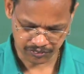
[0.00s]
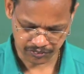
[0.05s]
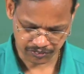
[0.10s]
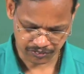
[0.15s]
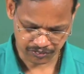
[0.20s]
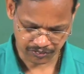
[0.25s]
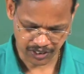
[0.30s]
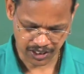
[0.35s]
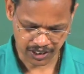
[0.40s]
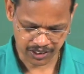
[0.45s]

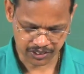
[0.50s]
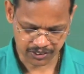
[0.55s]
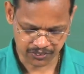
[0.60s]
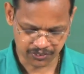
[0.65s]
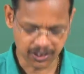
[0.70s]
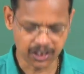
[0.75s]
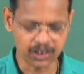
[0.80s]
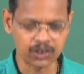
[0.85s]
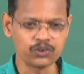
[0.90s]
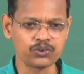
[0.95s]
ways you
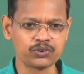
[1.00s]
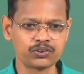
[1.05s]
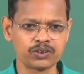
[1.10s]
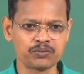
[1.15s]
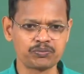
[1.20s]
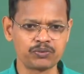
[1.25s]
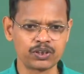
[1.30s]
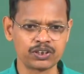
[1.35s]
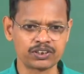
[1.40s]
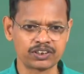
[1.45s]
can use the
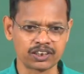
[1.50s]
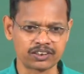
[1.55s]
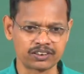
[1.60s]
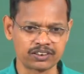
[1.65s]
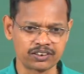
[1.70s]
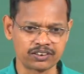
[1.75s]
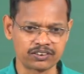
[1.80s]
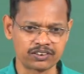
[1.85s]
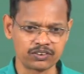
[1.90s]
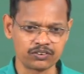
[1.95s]
protein
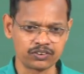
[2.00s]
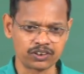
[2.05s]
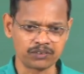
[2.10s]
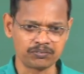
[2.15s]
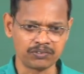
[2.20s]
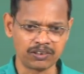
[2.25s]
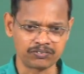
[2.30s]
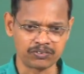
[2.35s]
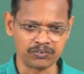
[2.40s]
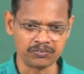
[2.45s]
structures using
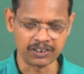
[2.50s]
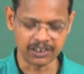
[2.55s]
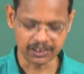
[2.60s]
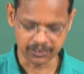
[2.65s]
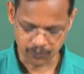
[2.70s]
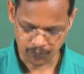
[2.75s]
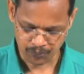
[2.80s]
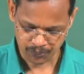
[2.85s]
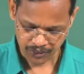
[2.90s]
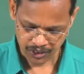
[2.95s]
bioinformatics.
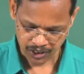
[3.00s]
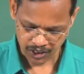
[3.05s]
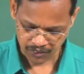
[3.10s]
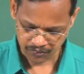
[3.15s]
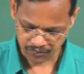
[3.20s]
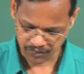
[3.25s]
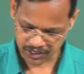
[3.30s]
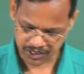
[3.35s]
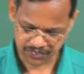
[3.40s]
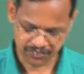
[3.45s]

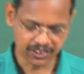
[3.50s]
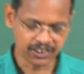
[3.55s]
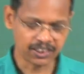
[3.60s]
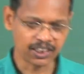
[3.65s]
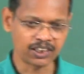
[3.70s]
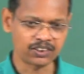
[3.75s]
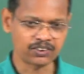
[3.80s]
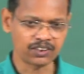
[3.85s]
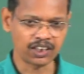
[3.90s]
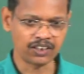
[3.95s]
First, we
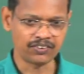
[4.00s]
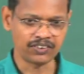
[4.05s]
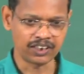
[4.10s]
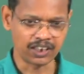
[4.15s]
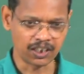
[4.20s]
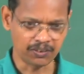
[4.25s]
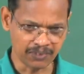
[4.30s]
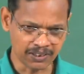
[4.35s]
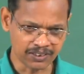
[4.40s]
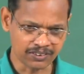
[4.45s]
try to have a
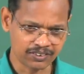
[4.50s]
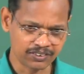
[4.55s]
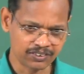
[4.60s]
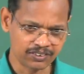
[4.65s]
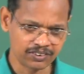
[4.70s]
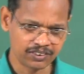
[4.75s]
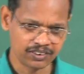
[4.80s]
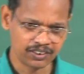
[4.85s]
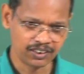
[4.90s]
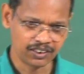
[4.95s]
database,
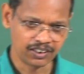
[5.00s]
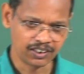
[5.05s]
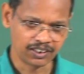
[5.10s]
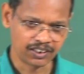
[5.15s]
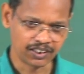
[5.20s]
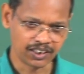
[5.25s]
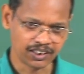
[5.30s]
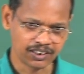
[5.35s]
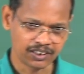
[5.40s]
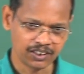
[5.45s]

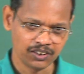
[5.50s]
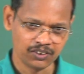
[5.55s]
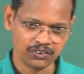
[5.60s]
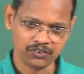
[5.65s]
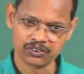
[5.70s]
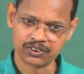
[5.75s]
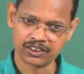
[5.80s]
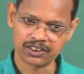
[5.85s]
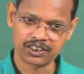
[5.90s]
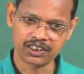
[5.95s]
right,
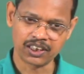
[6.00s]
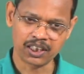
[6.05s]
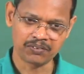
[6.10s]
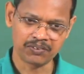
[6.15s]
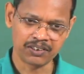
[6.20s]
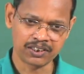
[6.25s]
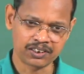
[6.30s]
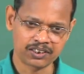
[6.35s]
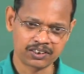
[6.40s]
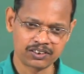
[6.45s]
which is
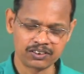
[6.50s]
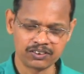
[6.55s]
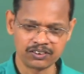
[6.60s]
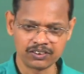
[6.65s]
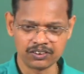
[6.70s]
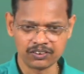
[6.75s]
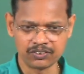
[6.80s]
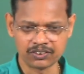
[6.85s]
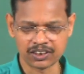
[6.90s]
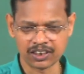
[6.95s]
database
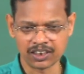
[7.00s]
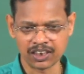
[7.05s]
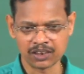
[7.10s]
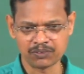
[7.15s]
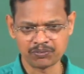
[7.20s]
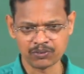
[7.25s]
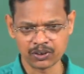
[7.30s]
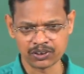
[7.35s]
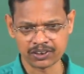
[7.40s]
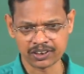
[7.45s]
which contains
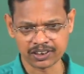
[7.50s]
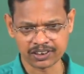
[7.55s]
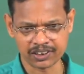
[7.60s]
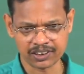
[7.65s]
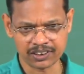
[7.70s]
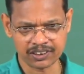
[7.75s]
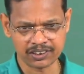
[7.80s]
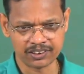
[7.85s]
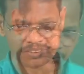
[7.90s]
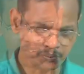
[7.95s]
protein
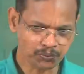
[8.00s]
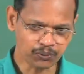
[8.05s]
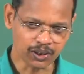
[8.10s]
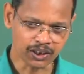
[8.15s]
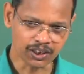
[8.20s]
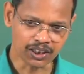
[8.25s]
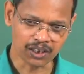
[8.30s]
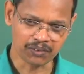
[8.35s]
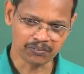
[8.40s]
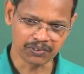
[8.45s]
structures, protein
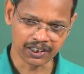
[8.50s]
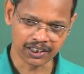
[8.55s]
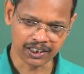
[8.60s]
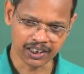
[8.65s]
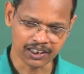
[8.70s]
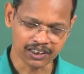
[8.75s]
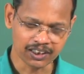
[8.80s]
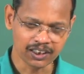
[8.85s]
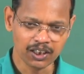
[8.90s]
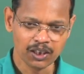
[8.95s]
data bank,
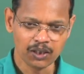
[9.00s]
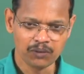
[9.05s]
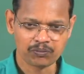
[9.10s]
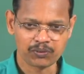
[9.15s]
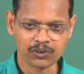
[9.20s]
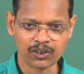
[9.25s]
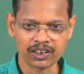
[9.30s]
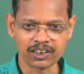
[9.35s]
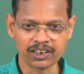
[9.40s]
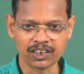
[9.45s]
right.
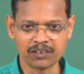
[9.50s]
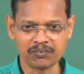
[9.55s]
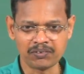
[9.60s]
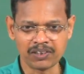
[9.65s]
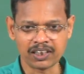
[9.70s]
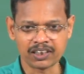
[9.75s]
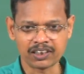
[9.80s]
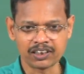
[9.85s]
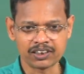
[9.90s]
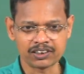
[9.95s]
Protein data
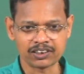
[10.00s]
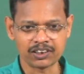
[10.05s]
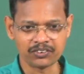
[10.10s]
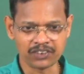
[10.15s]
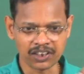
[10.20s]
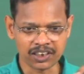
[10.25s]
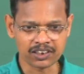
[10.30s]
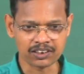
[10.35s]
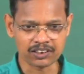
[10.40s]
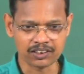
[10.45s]
bank is a
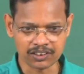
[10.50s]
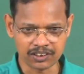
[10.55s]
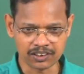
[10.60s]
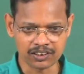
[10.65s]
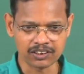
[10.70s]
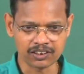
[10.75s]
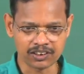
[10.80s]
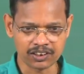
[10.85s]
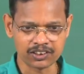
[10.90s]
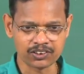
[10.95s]
unique
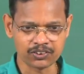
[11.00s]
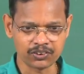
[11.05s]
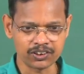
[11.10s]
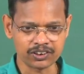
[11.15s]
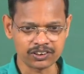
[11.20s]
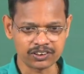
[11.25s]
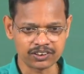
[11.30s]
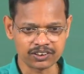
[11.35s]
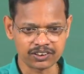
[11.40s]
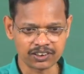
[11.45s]

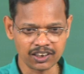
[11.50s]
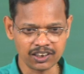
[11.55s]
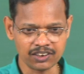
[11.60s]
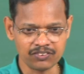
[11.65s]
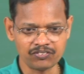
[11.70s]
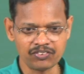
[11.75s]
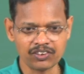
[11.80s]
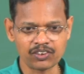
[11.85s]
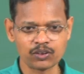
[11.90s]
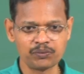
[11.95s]
resource, right,
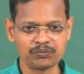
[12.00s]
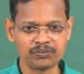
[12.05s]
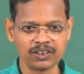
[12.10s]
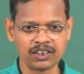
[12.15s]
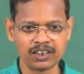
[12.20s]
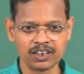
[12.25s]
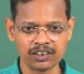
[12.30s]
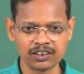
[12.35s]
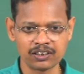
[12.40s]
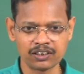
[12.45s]
for
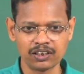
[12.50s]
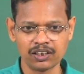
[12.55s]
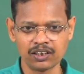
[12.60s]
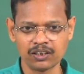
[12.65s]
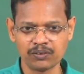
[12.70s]
obtaining